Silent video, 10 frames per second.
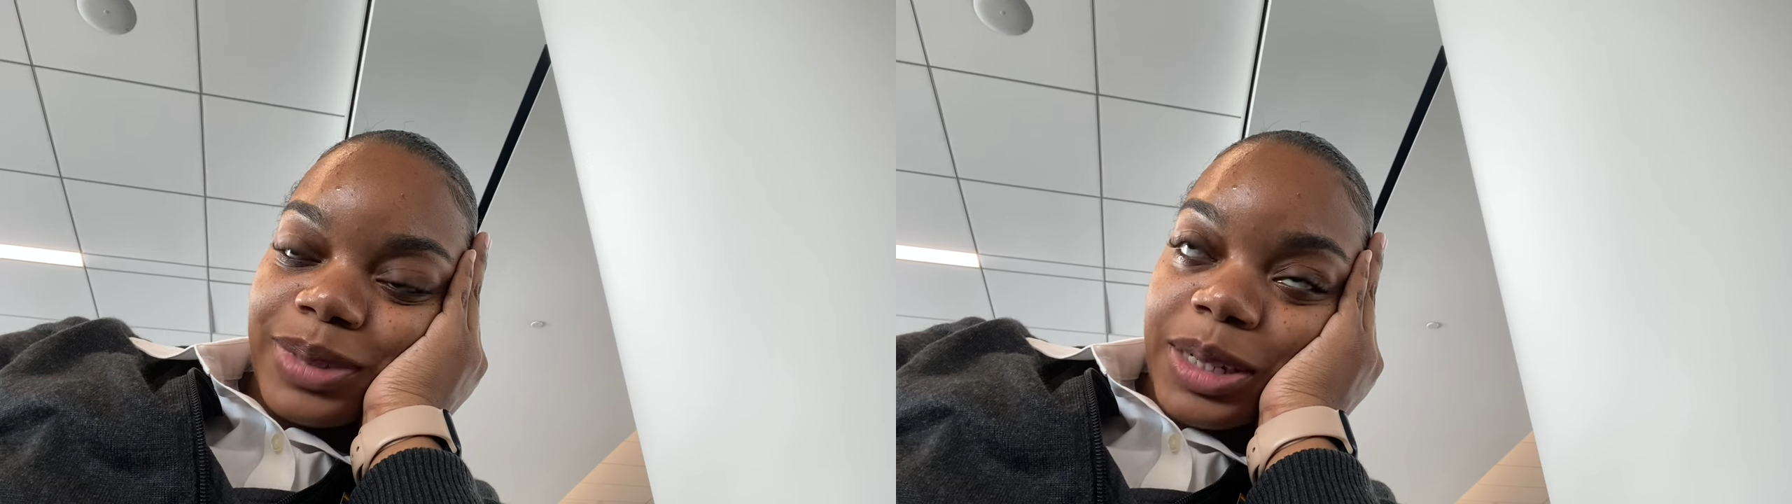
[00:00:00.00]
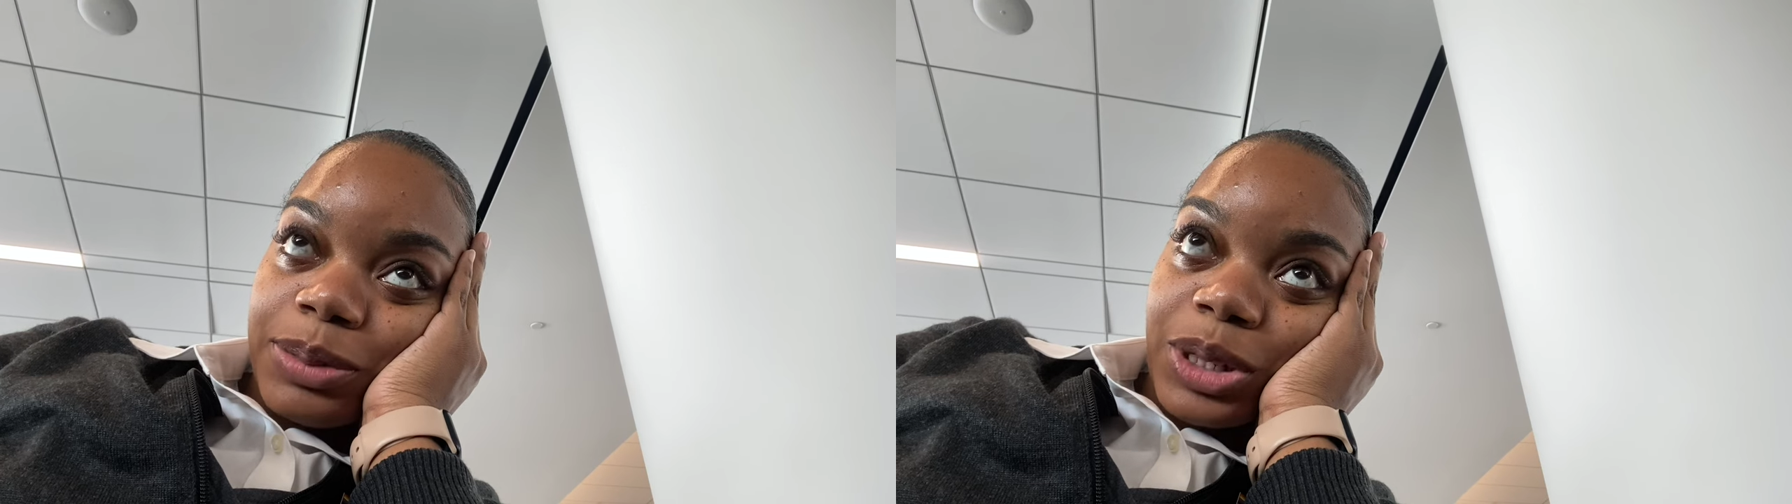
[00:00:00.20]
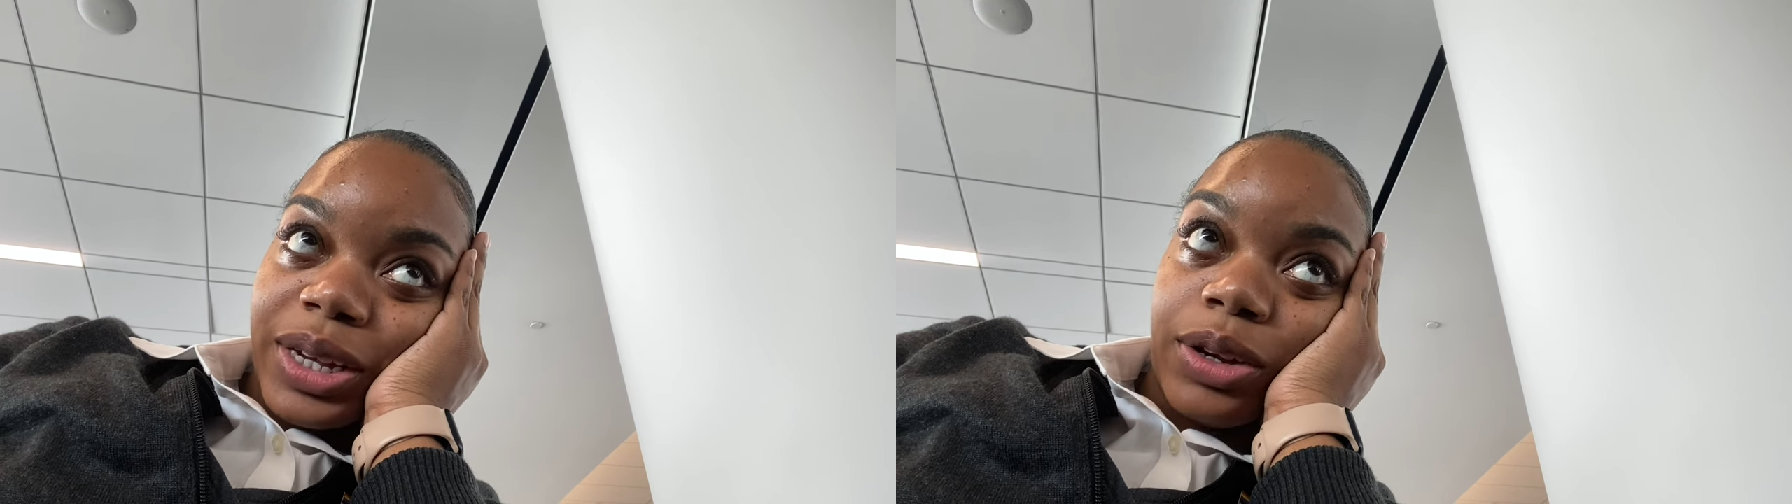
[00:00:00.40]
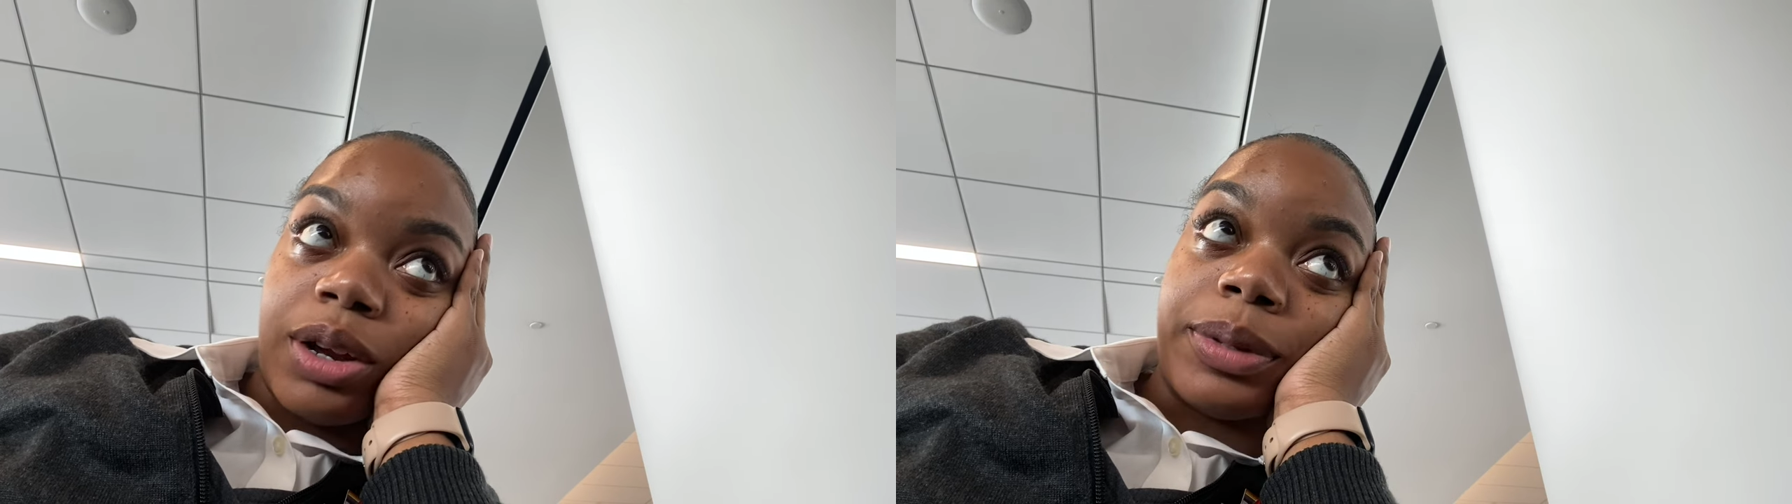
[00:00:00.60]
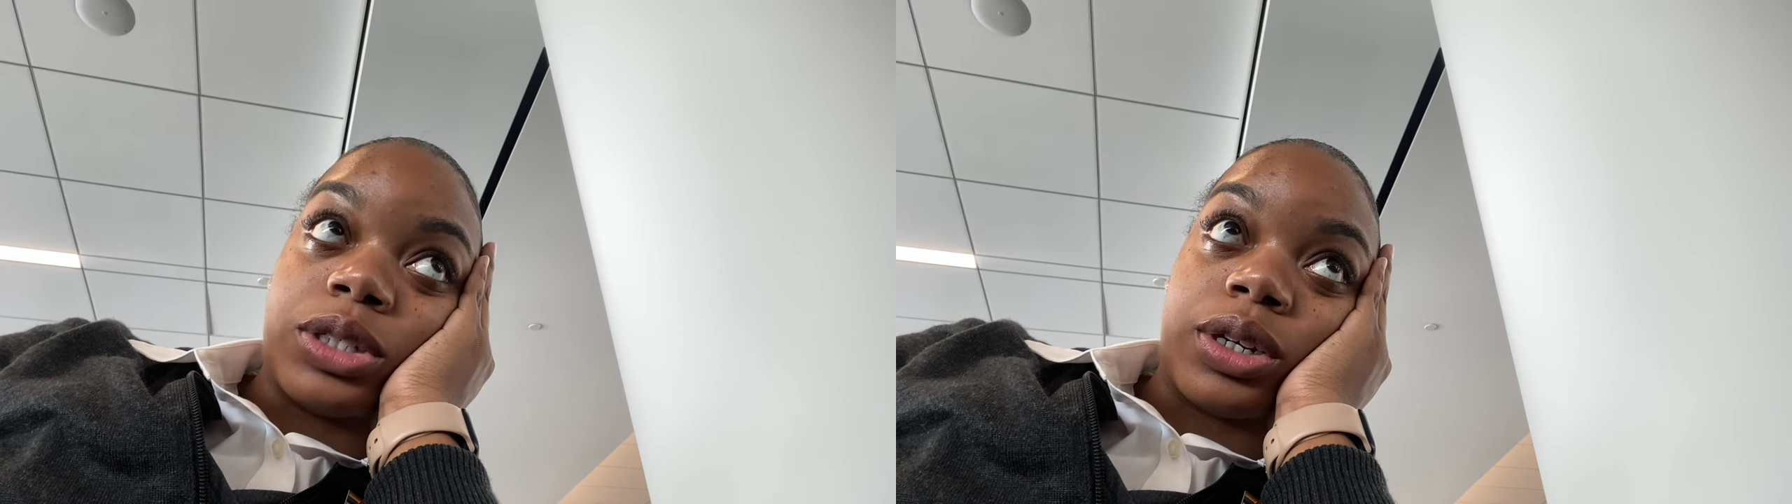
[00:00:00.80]
I'm tired.
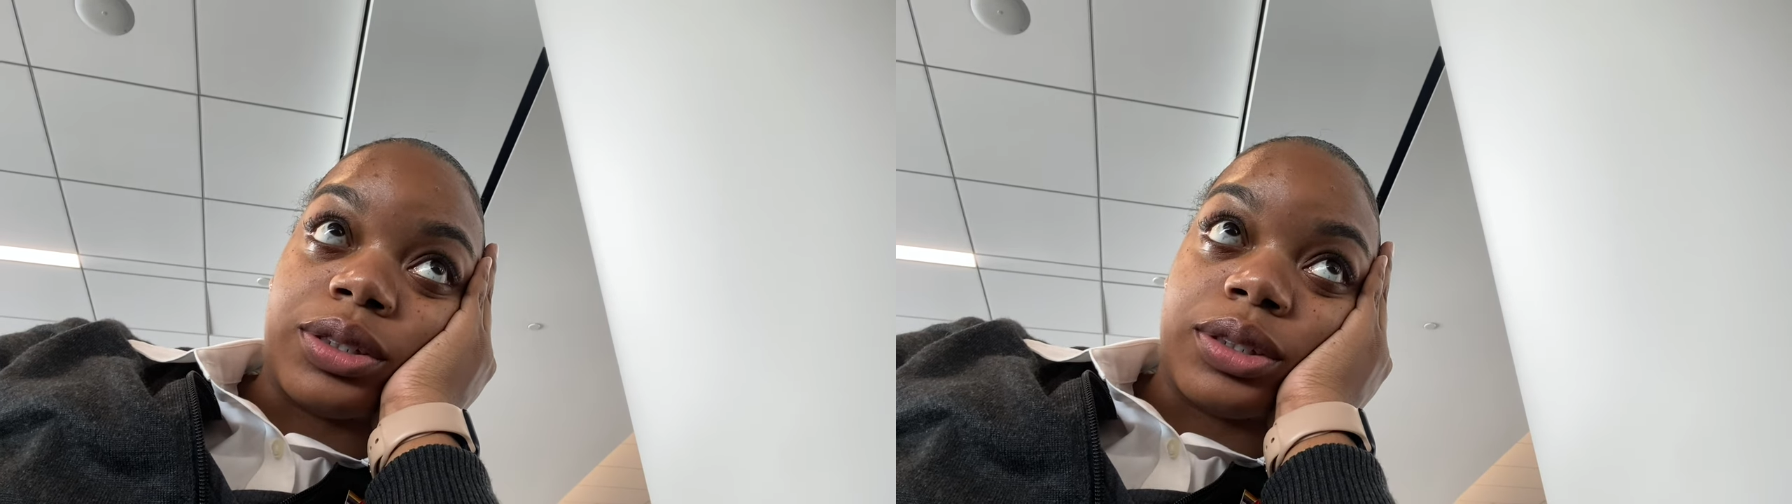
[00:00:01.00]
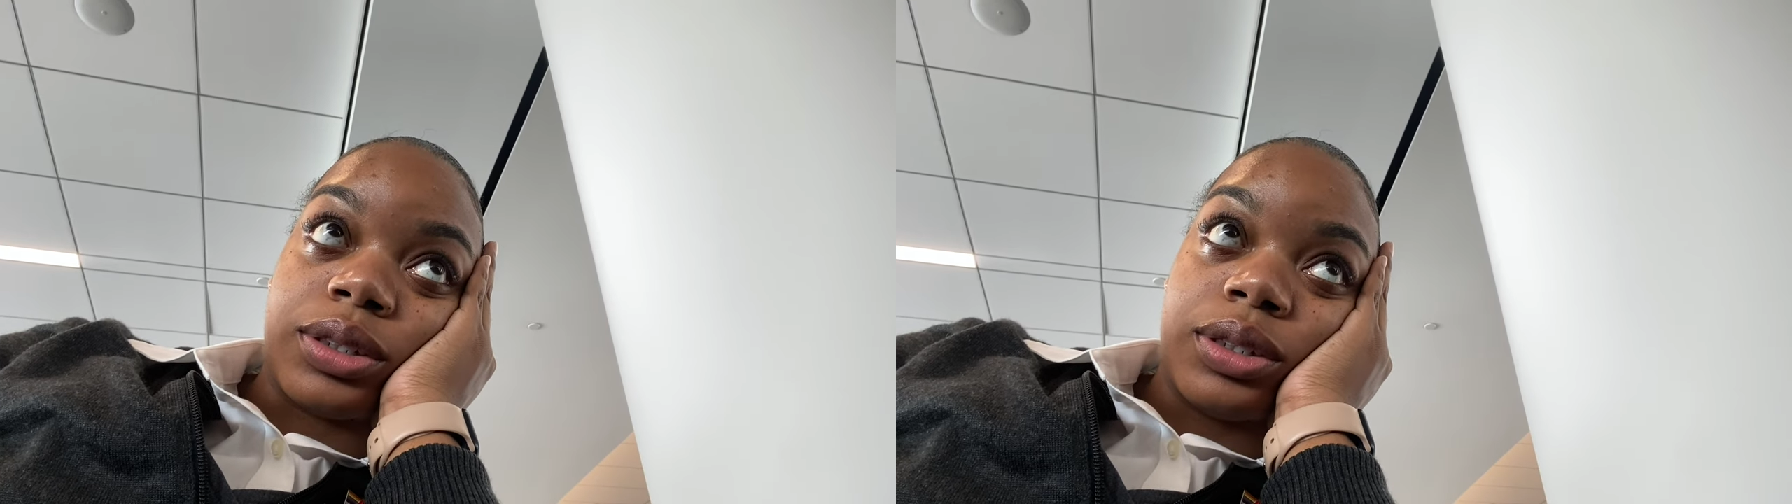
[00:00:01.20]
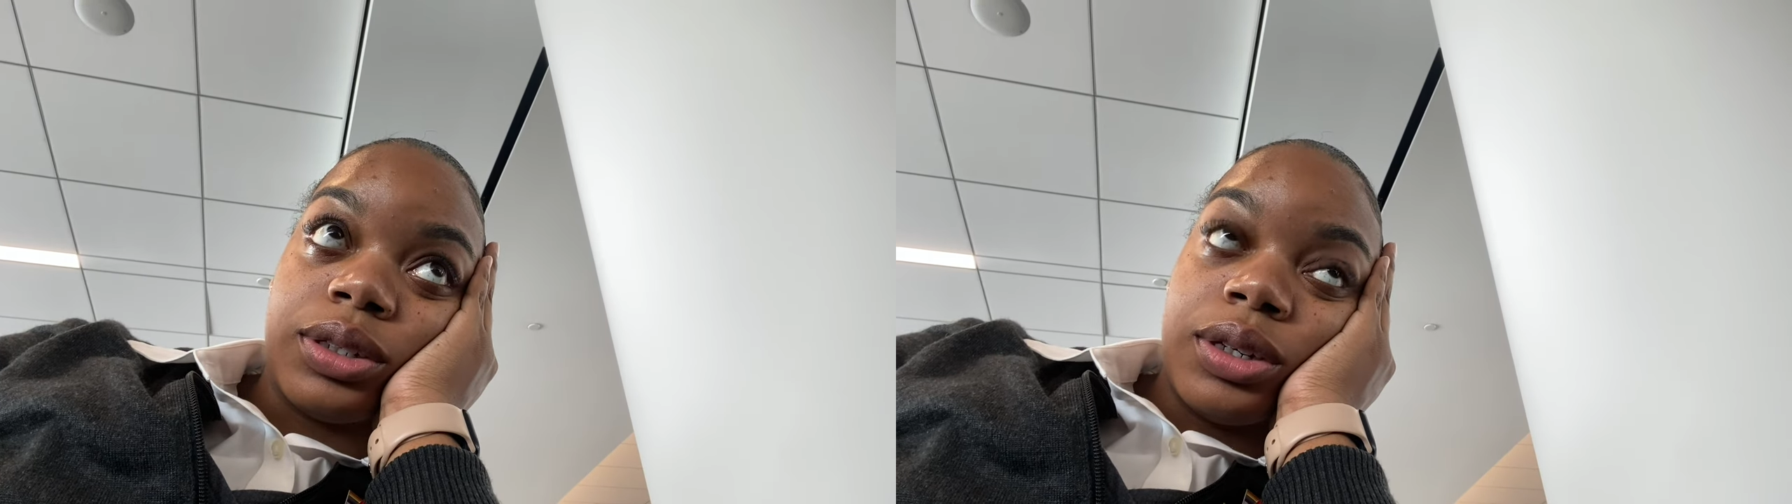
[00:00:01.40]
I'm exhausted.